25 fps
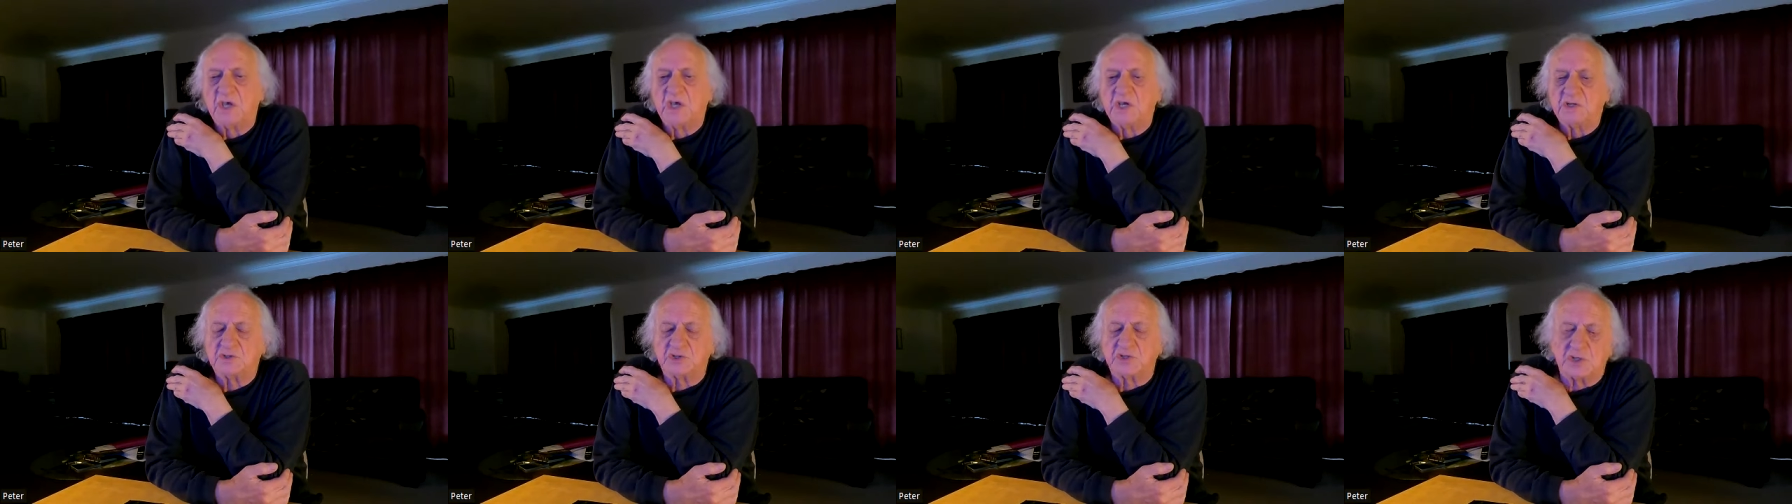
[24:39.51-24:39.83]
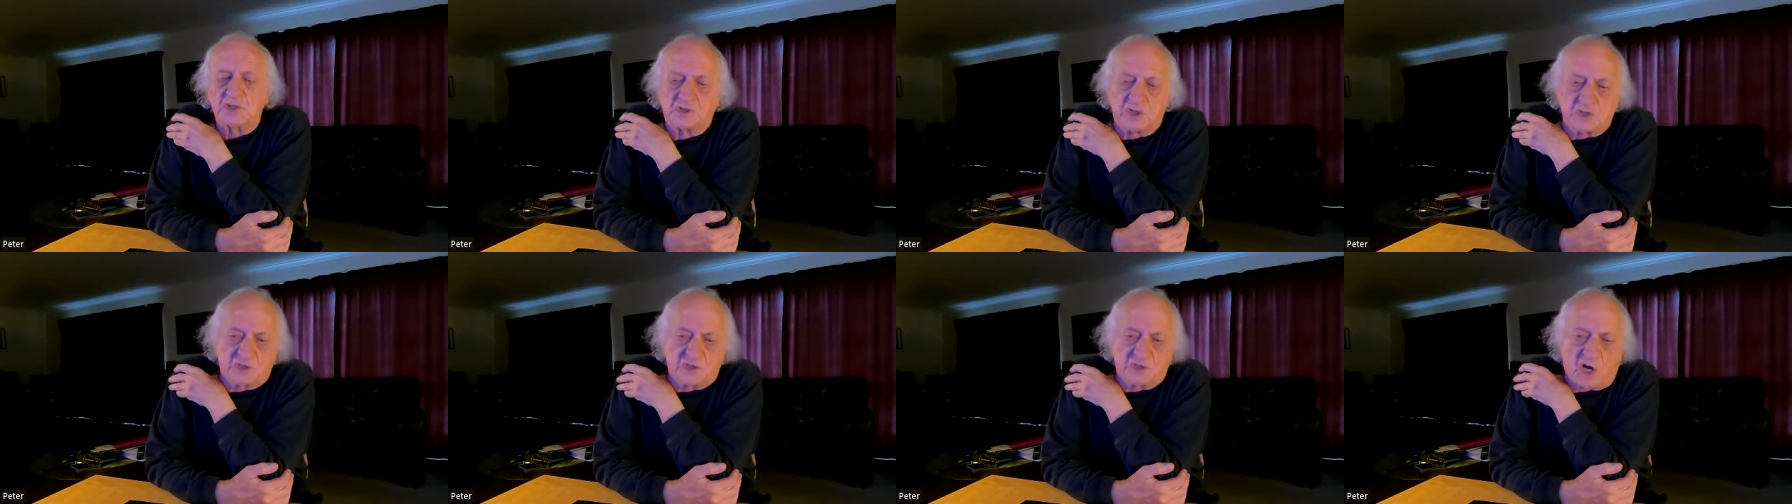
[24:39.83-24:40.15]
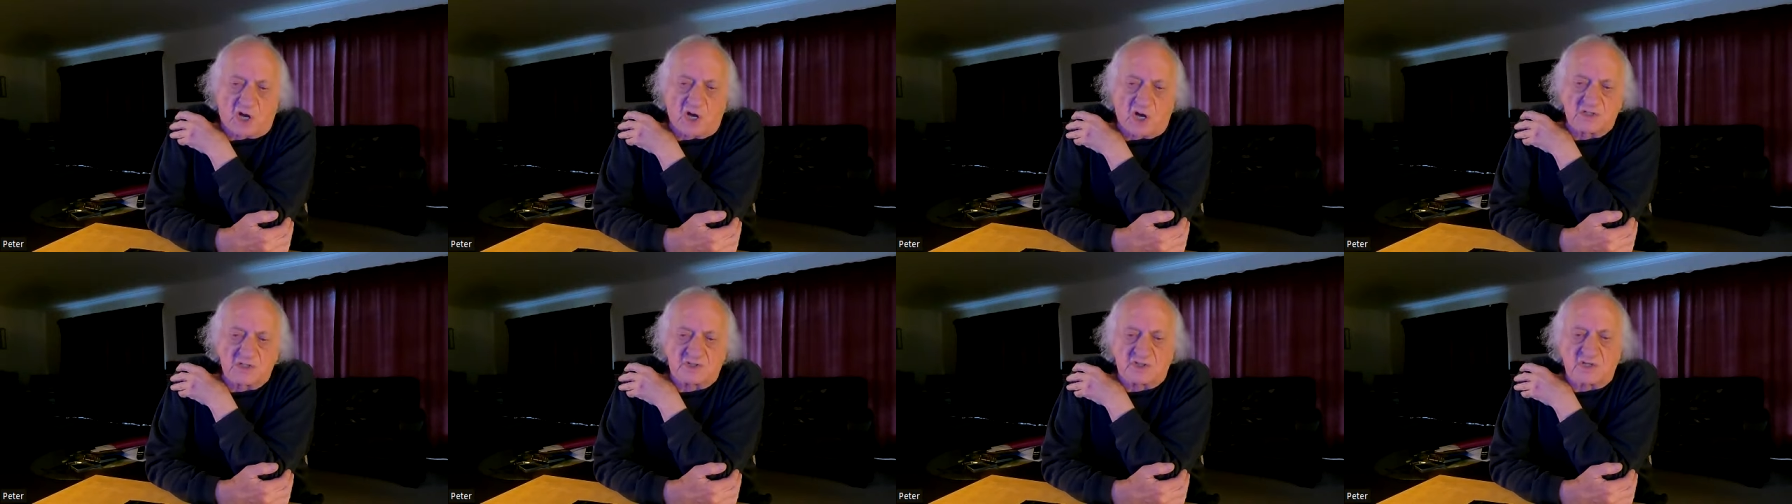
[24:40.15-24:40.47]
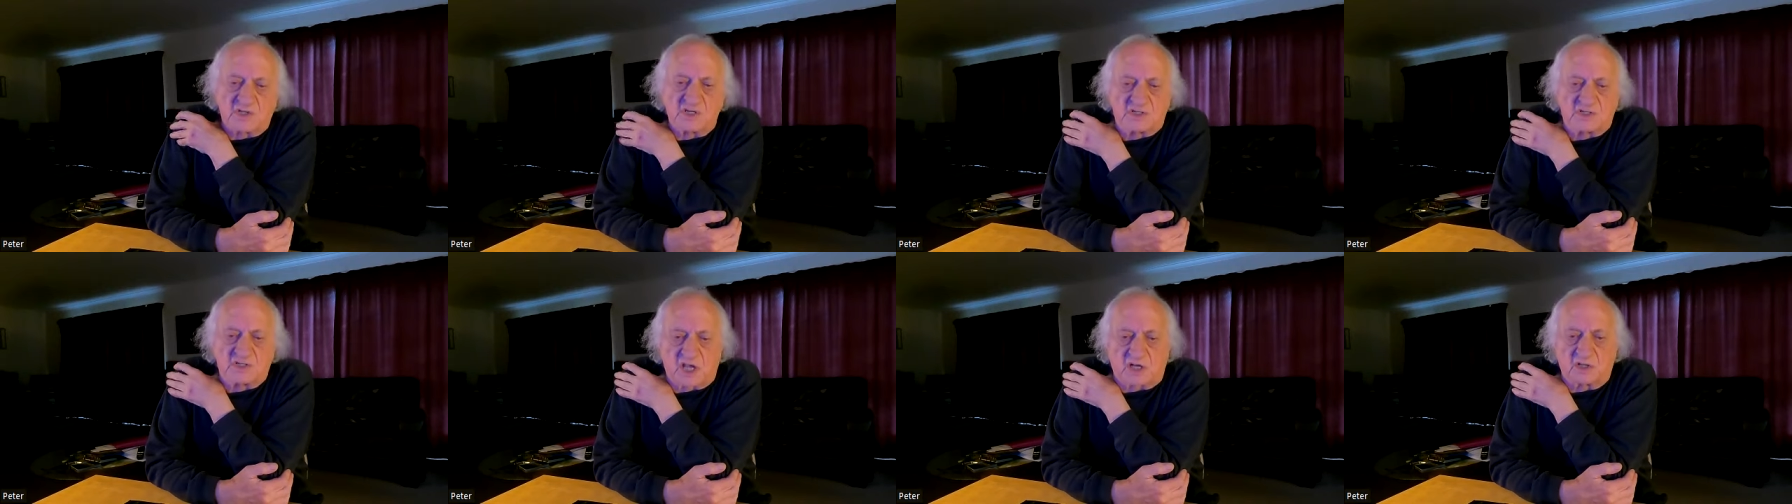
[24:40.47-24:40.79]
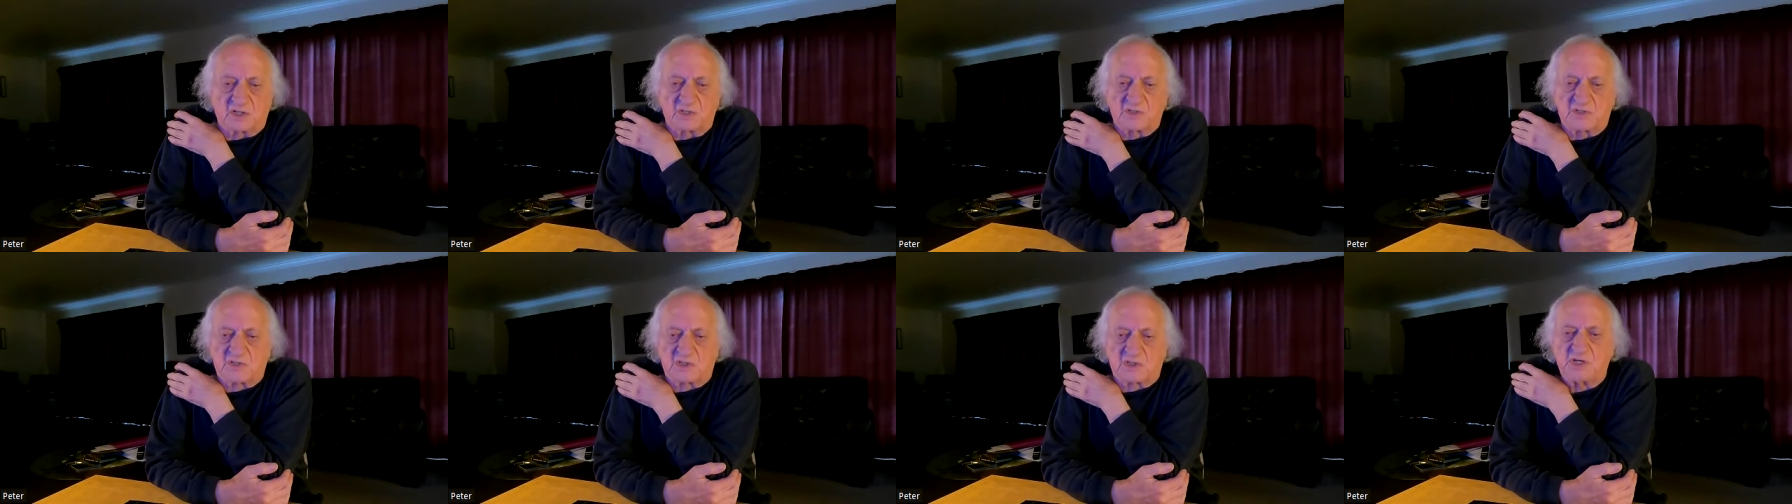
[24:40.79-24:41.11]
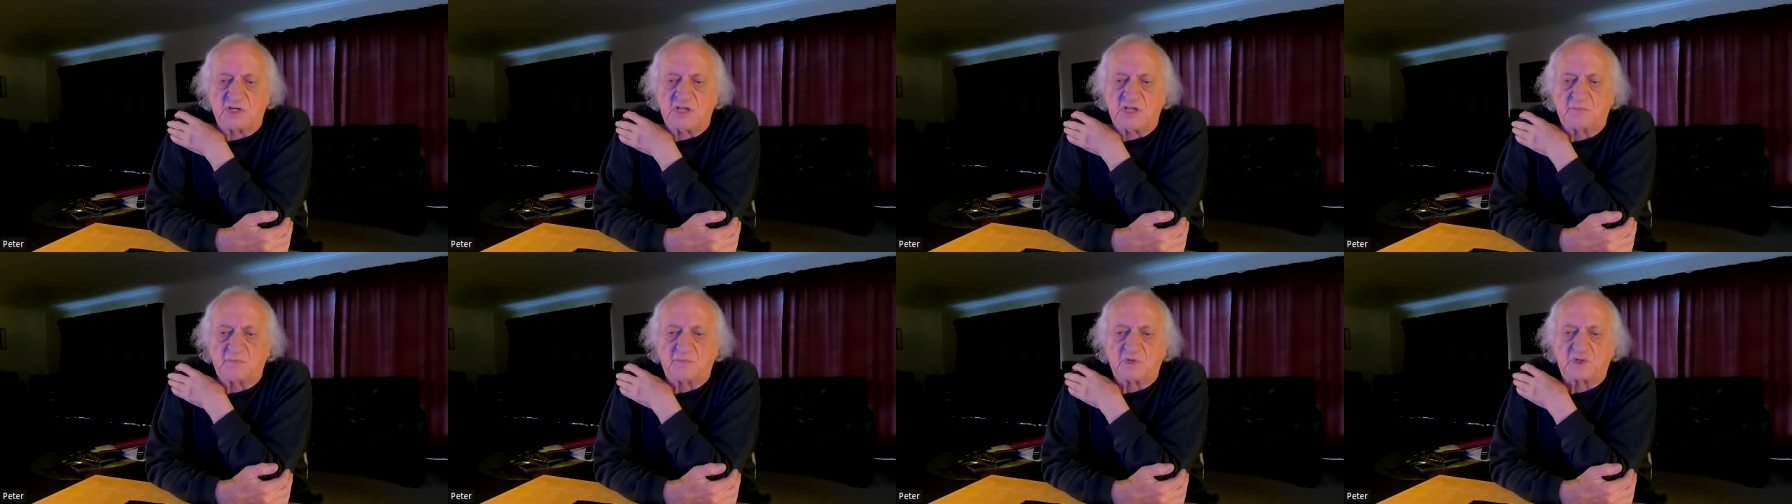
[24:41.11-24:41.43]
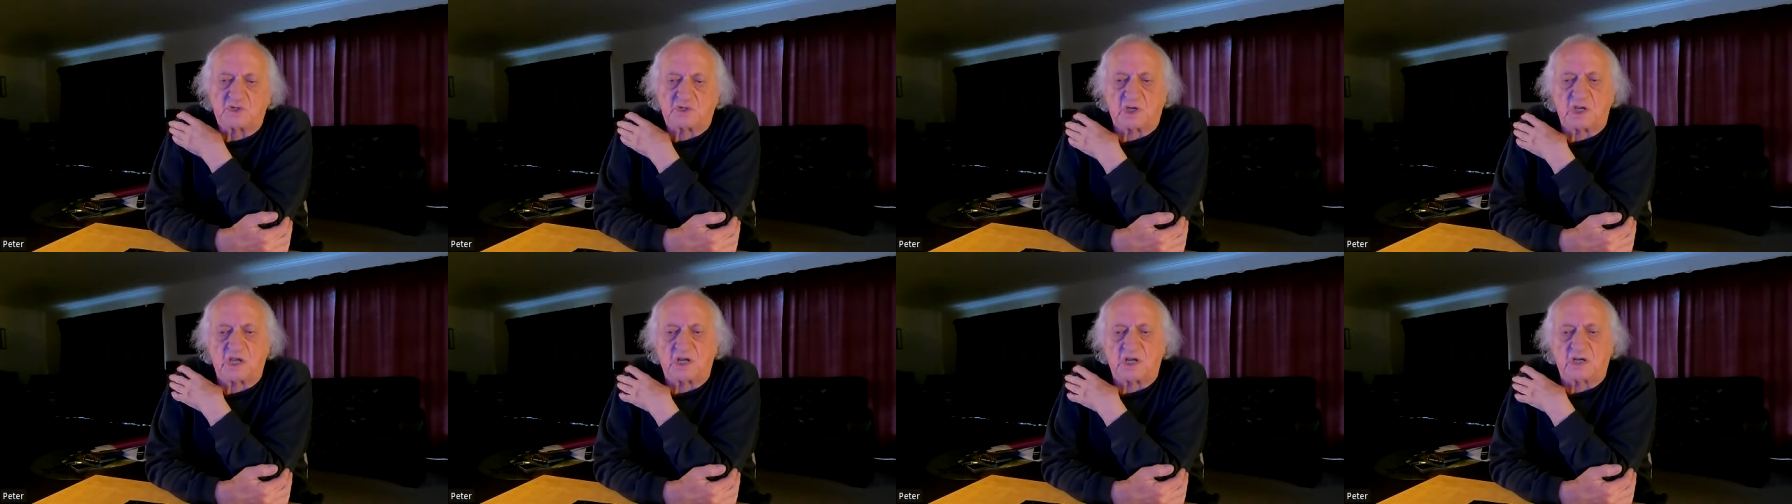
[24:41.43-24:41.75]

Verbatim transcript: digitizing telecine machine